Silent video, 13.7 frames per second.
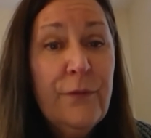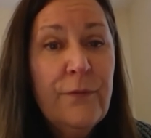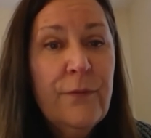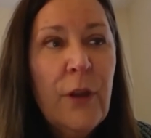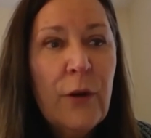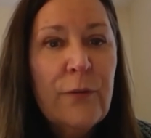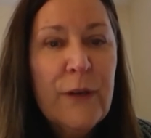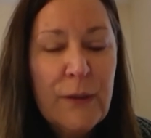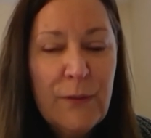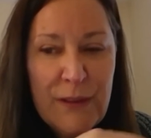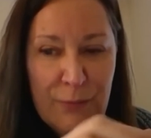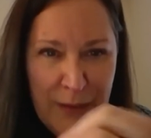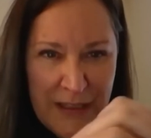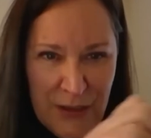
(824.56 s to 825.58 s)
low
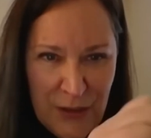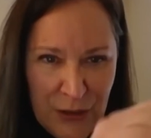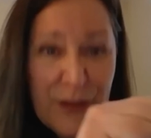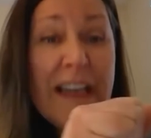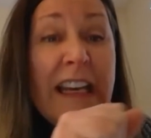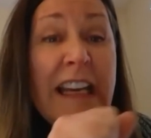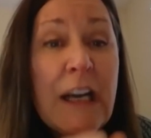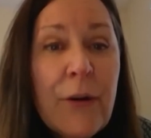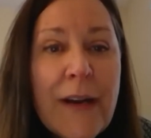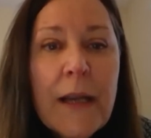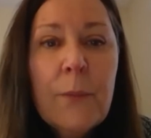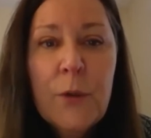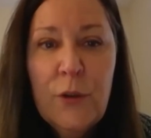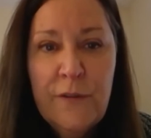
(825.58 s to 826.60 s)
frequency range. So you're hearing
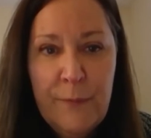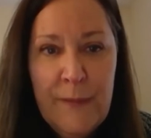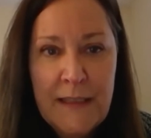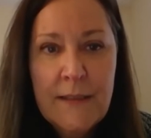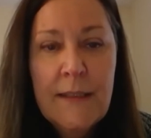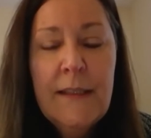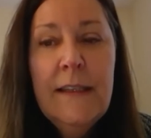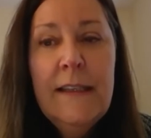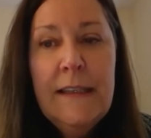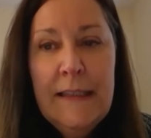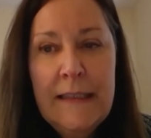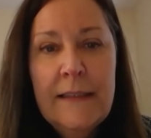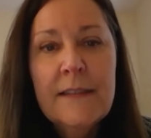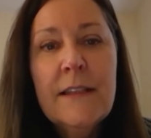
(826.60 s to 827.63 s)
a movement
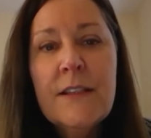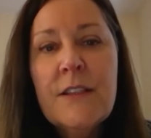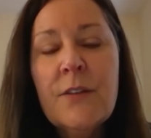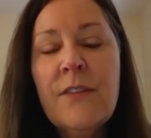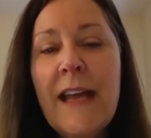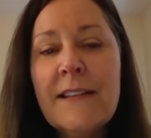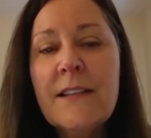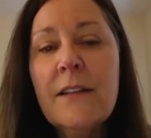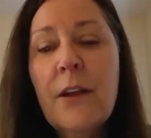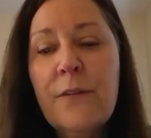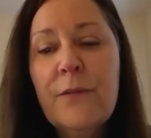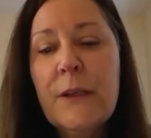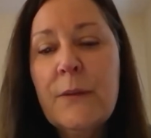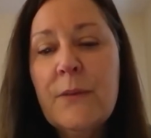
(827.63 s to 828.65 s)
so that's low
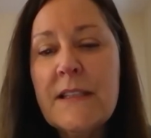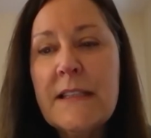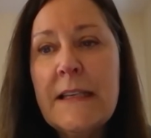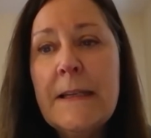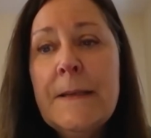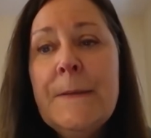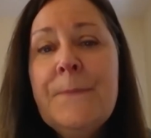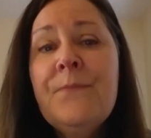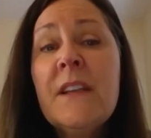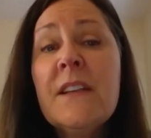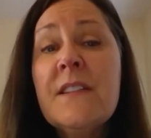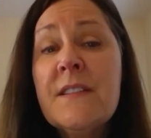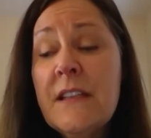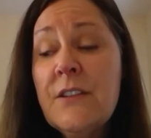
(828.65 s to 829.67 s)
frequency.
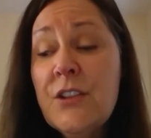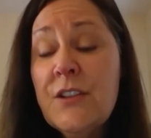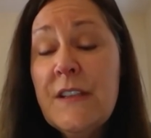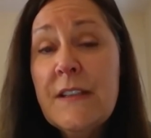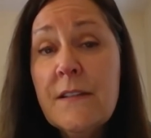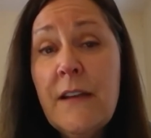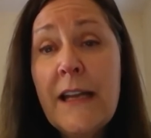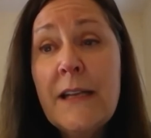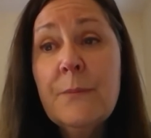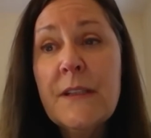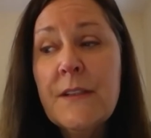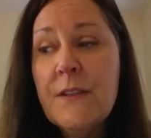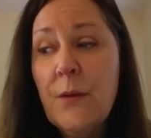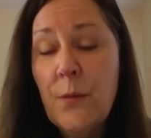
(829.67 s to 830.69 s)
Since she's 9
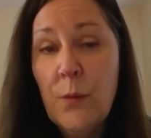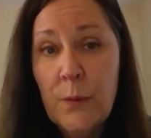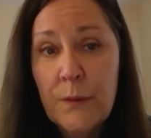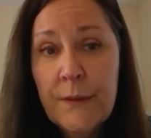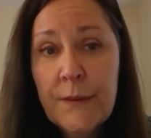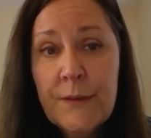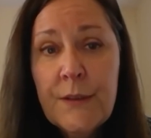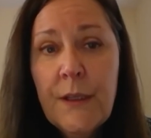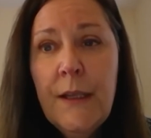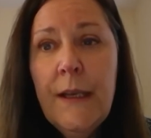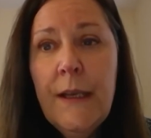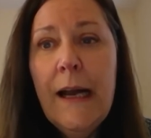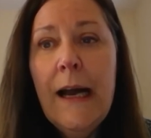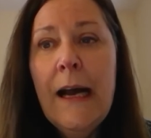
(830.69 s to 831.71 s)
months old,
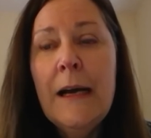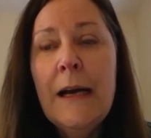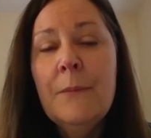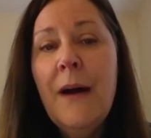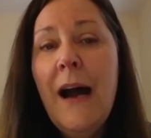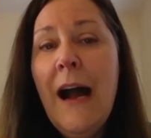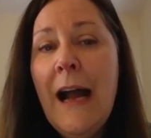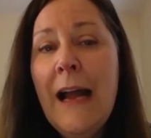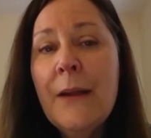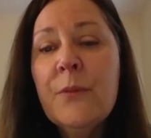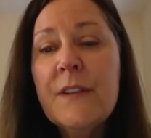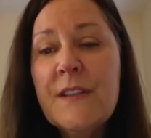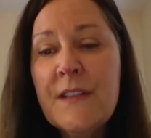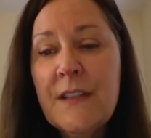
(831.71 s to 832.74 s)
I
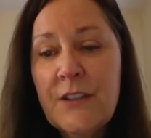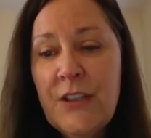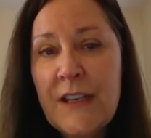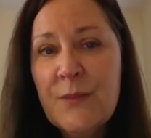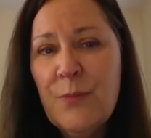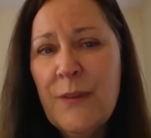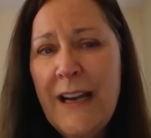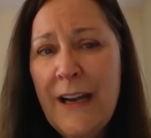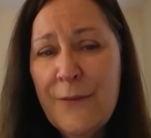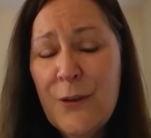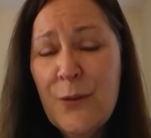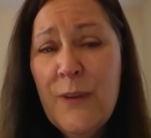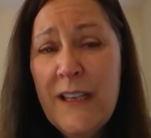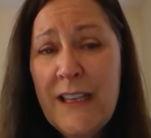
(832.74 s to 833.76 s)
would suggest
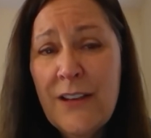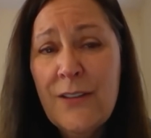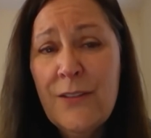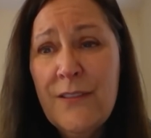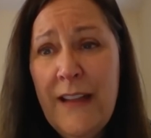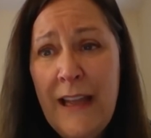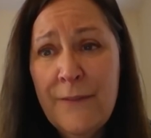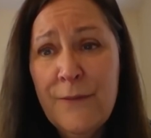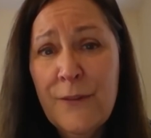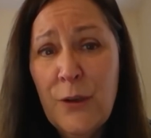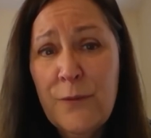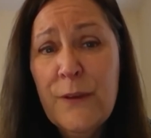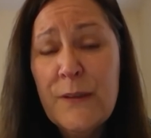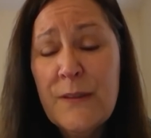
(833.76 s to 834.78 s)
whenever we have
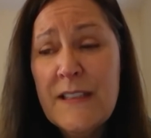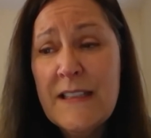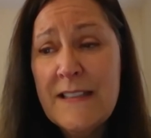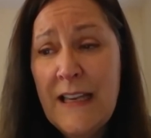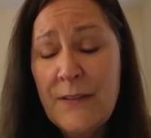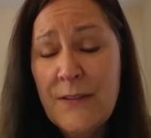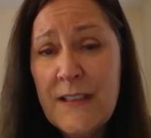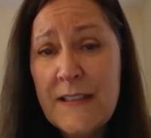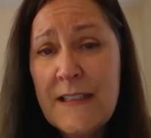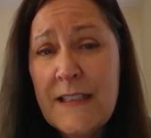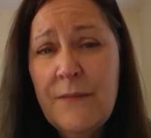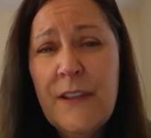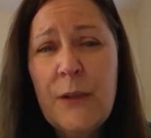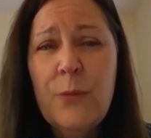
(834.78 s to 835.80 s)
low frequency sound
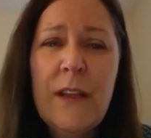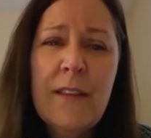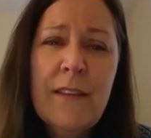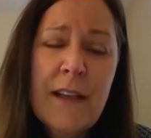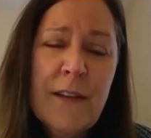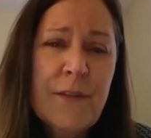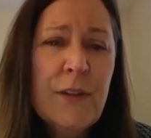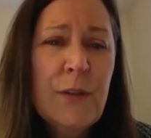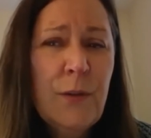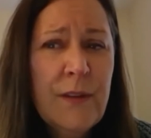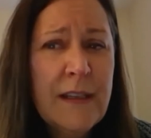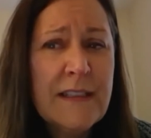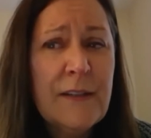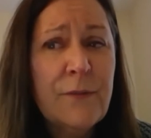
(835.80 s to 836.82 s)
sensitivity, we think of two
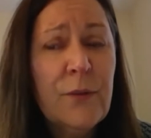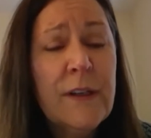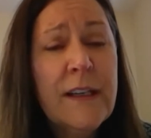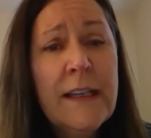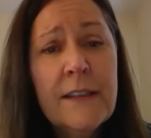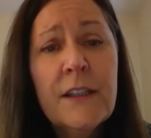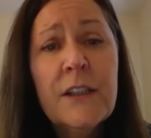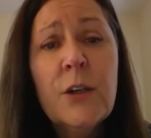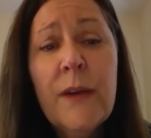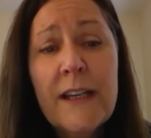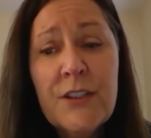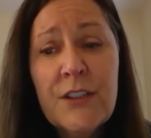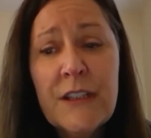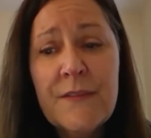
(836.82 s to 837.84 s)
things. If we're in the
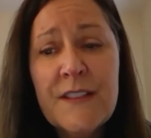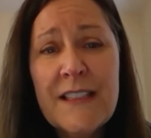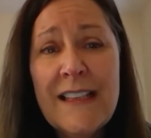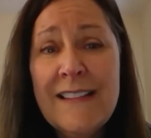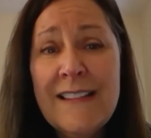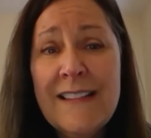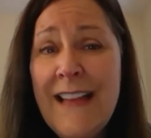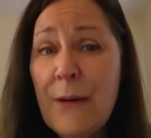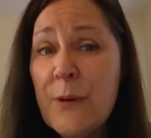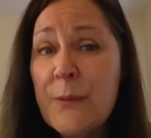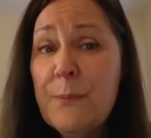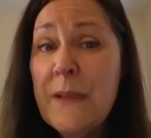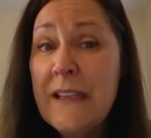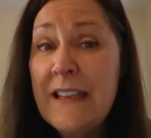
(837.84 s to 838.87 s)
quick shifts, and that
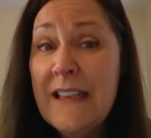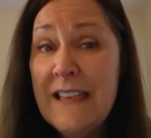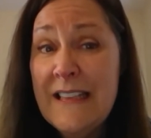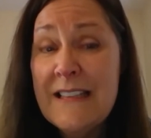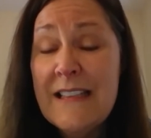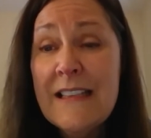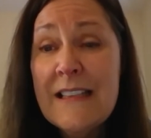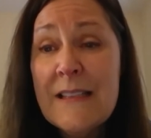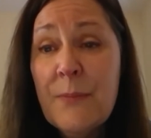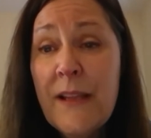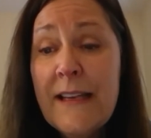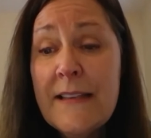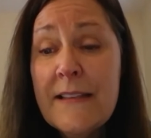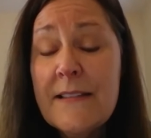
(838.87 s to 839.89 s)
would be the easiest
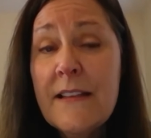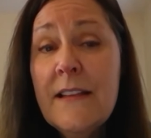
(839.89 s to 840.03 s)
place